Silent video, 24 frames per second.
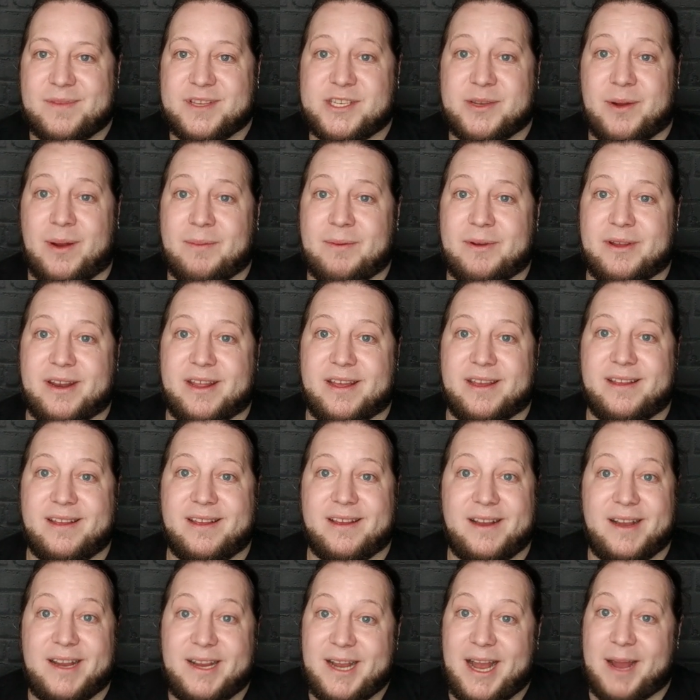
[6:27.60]
So
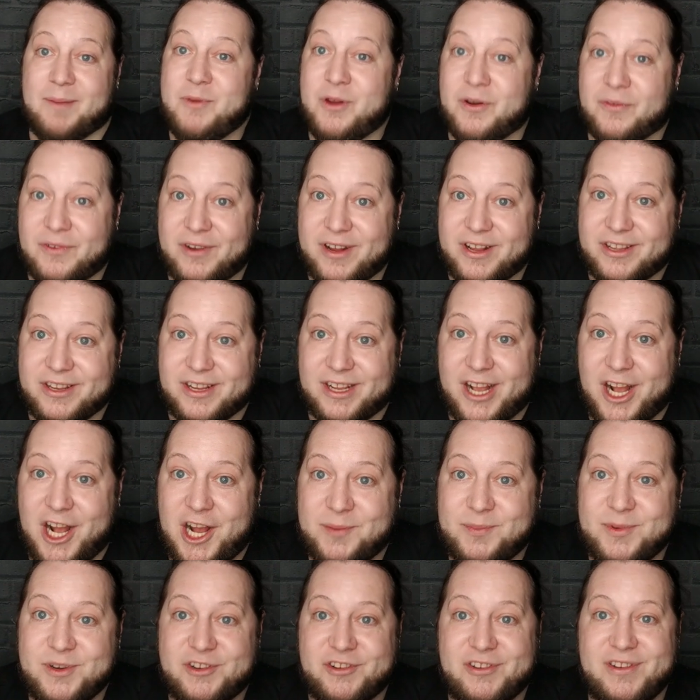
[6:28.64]
I'm not very good at
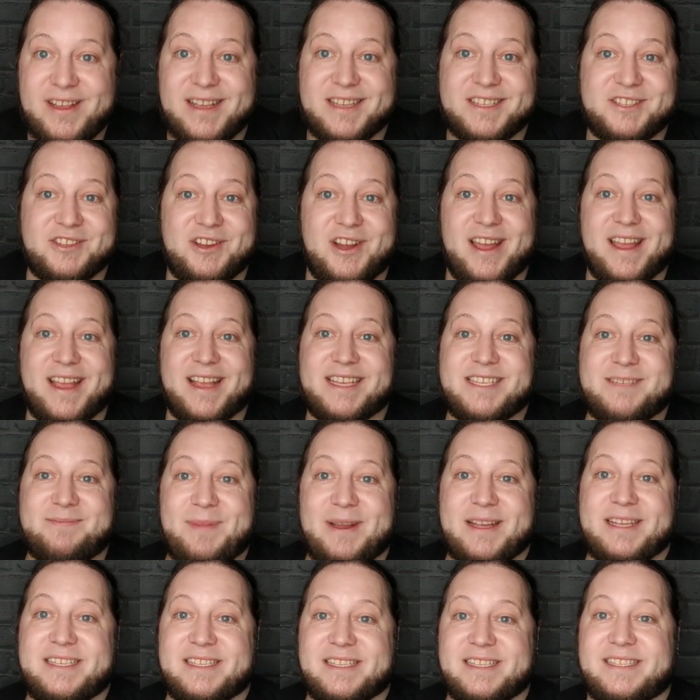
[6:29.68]
carpentry, that's not a
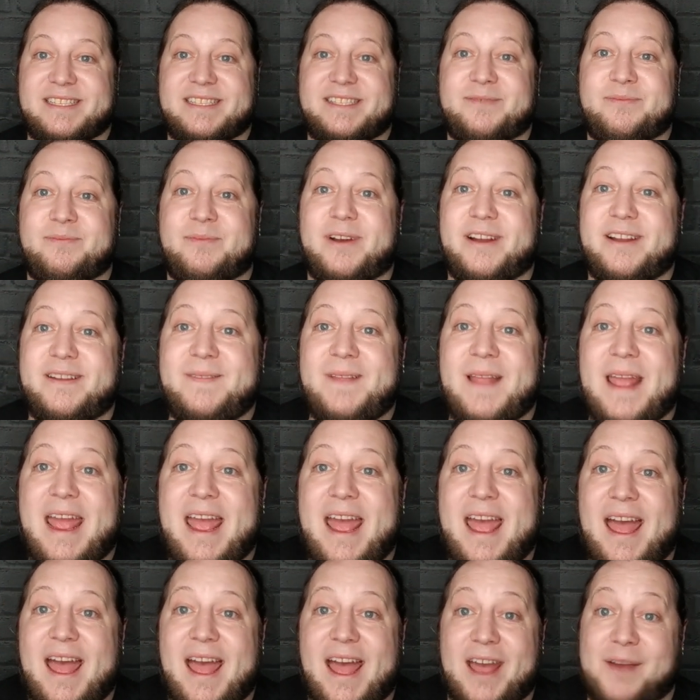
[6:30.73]
specialist of mine,
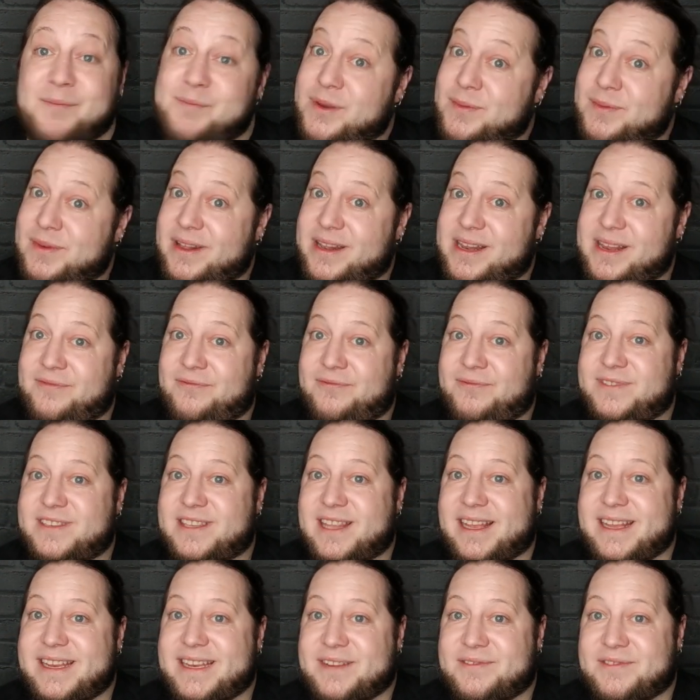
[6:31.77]
but it'll be a
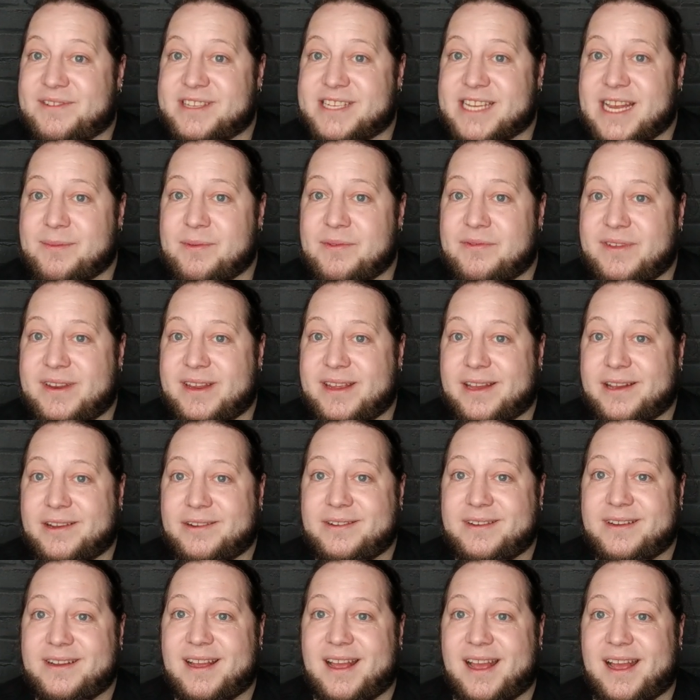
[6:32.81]
slightly different type of
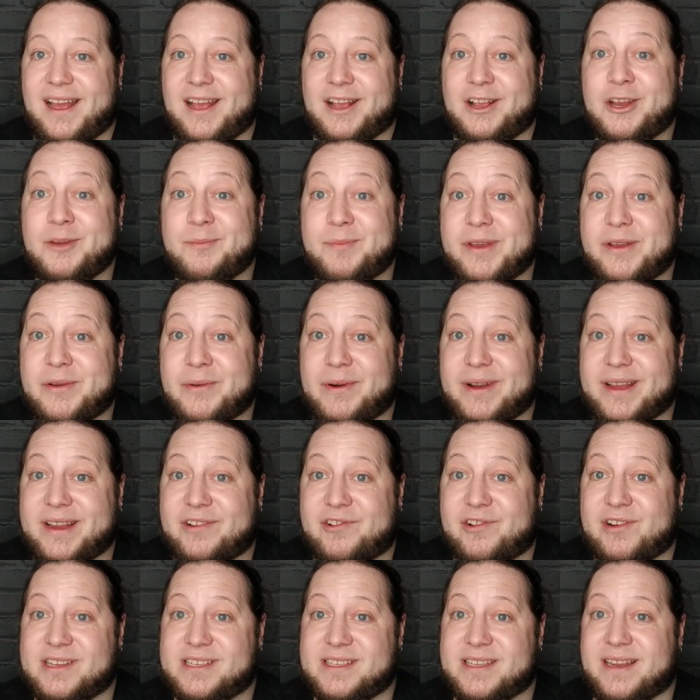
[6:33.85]
video. It could be quite
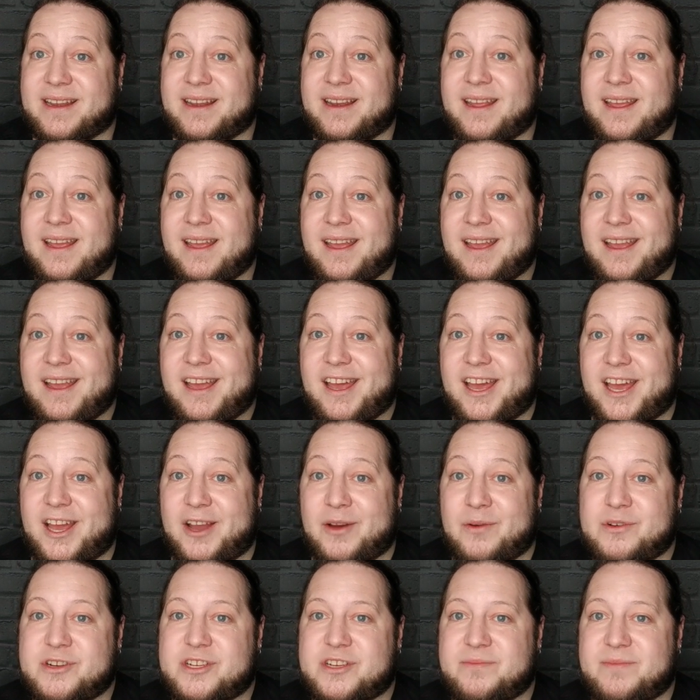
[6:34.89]
interesting,
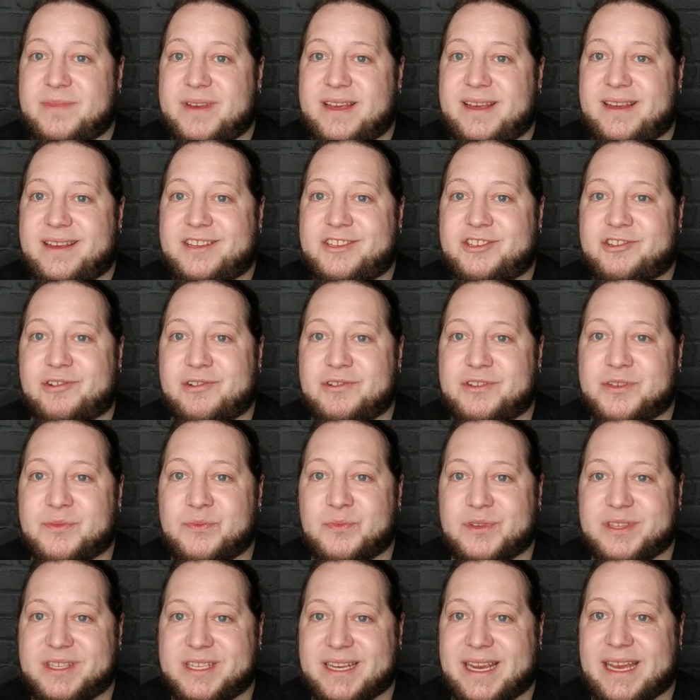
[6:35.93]
watching me screw
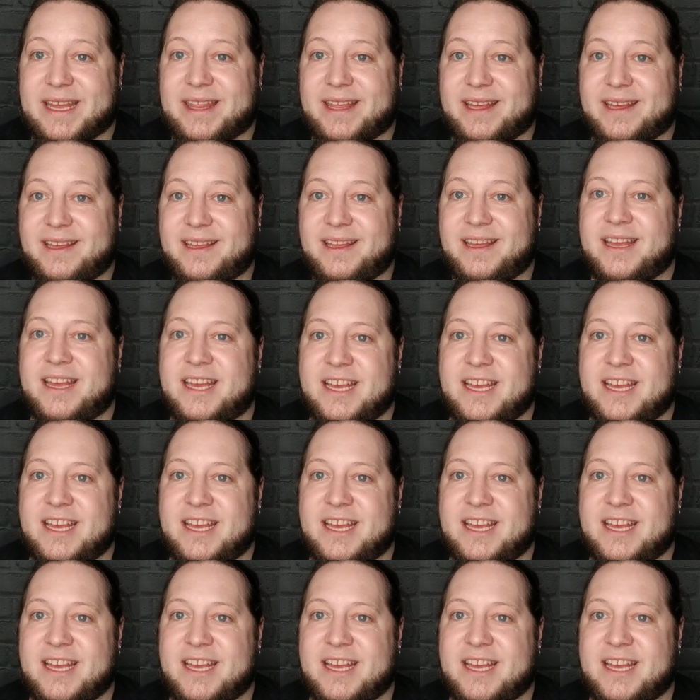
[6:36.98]
some wood together